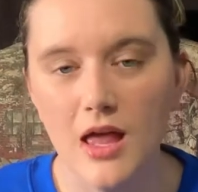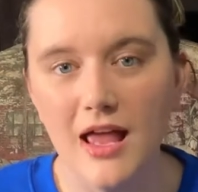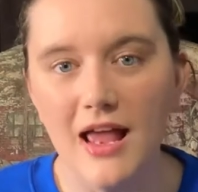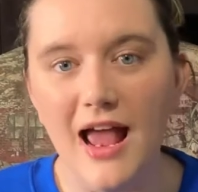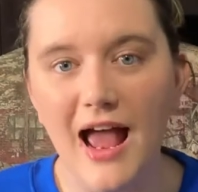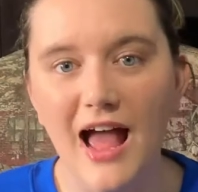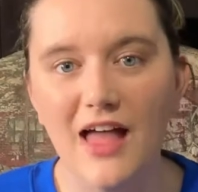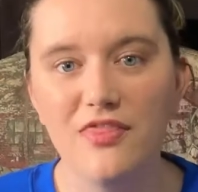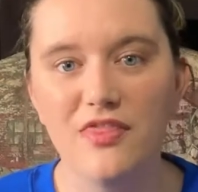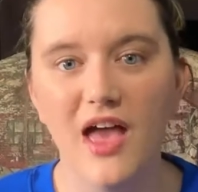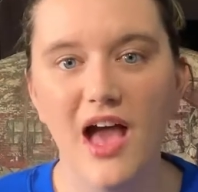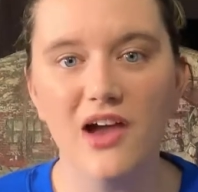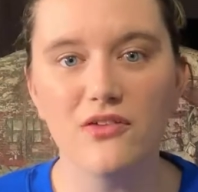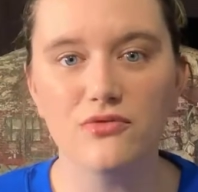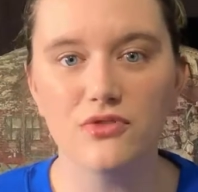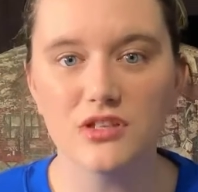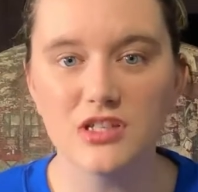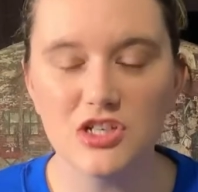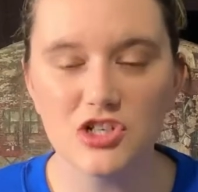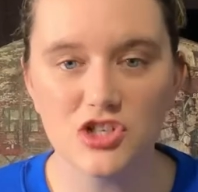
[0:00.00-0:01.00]
and that
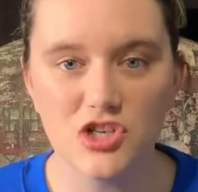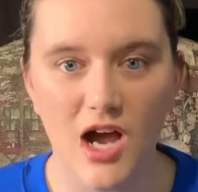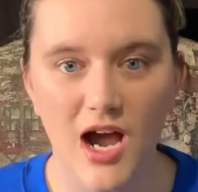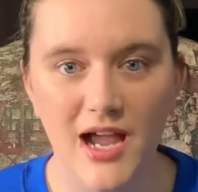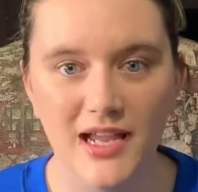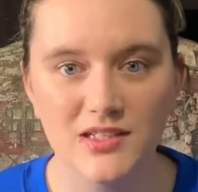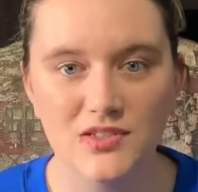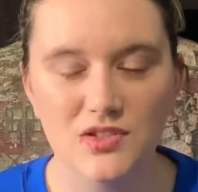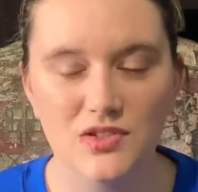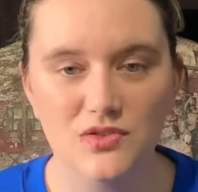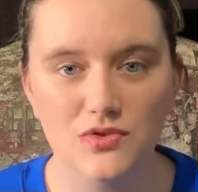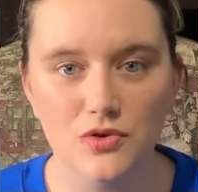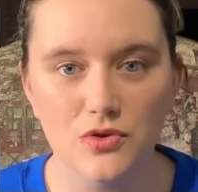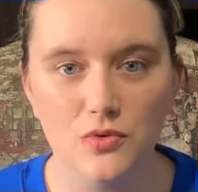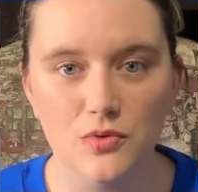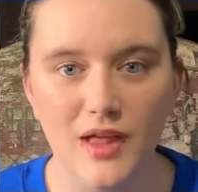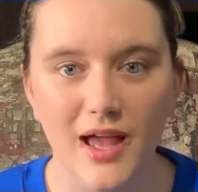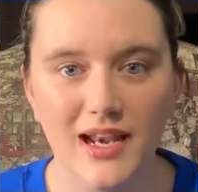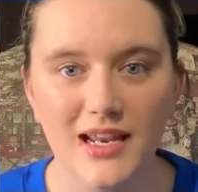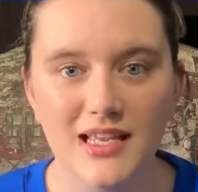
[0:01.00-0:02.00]
really shines through.
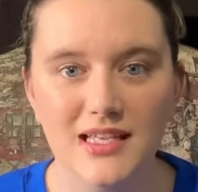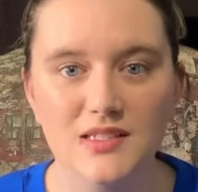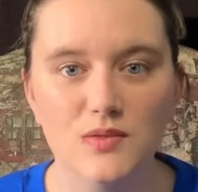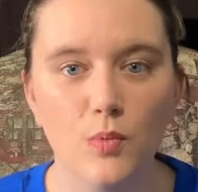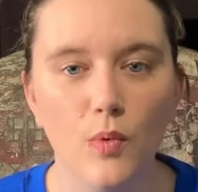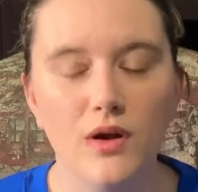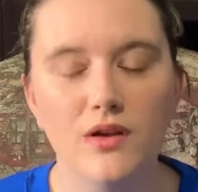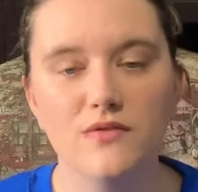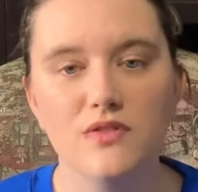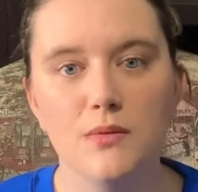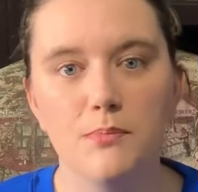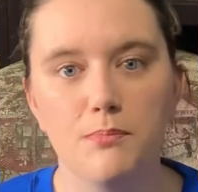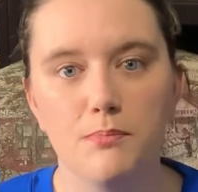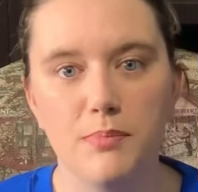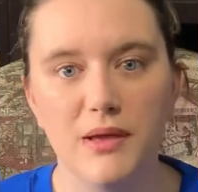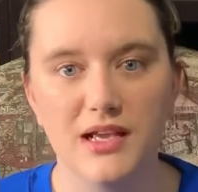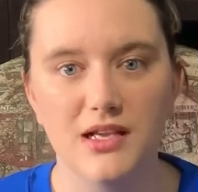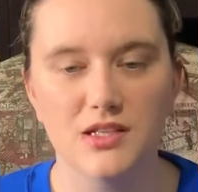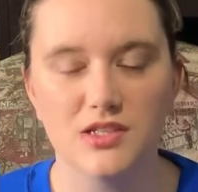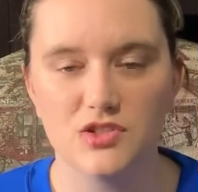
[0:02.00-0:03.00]
That is one of the
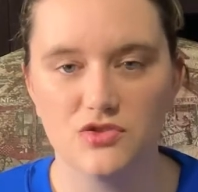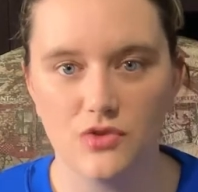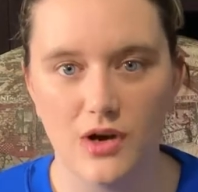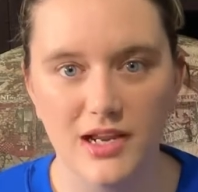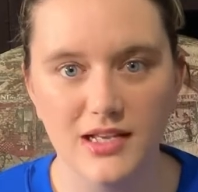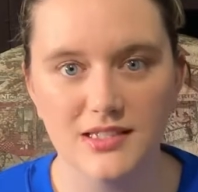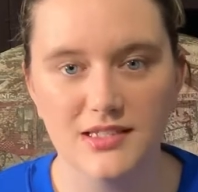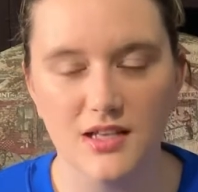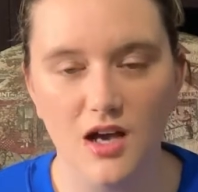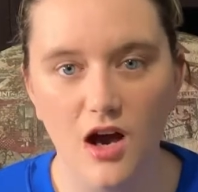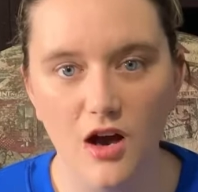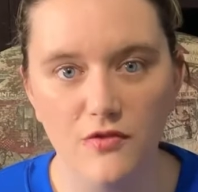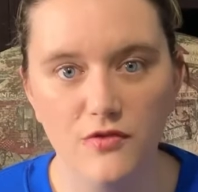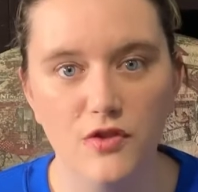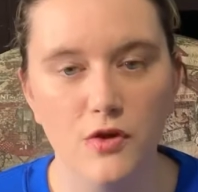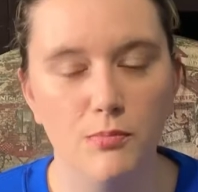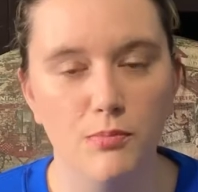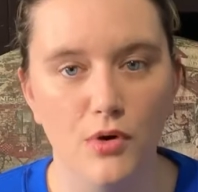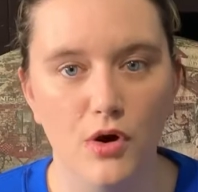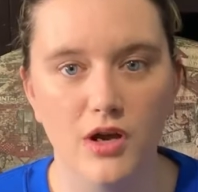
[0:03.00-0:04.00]
biggest strengths of the
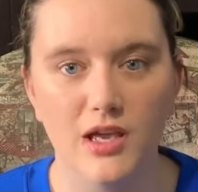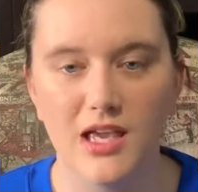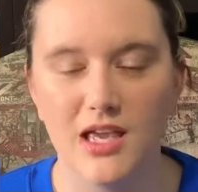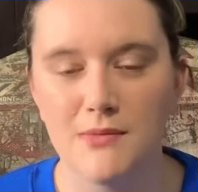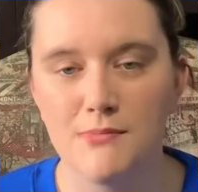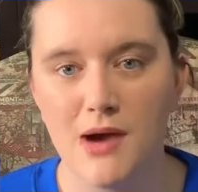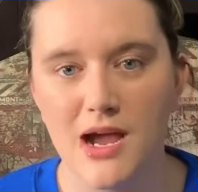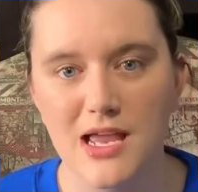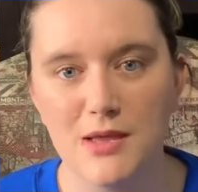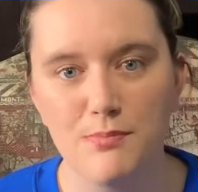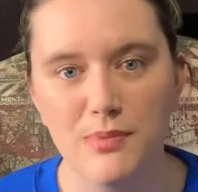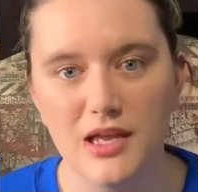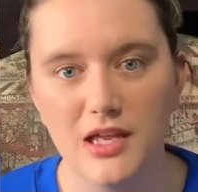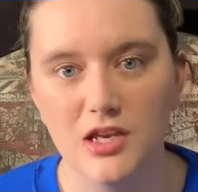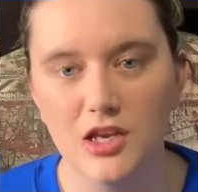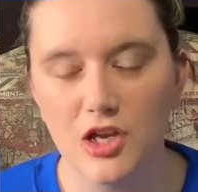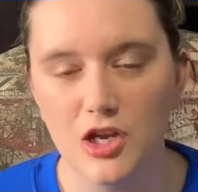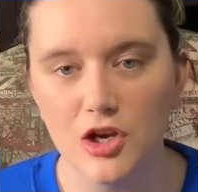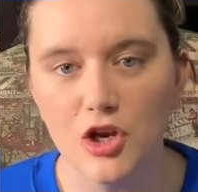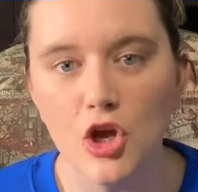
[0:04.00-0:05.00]
book, in my
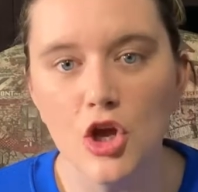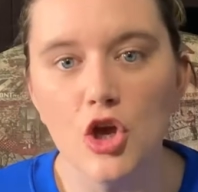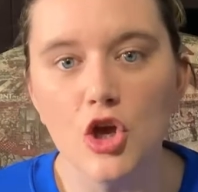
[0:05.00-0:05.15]
opinion.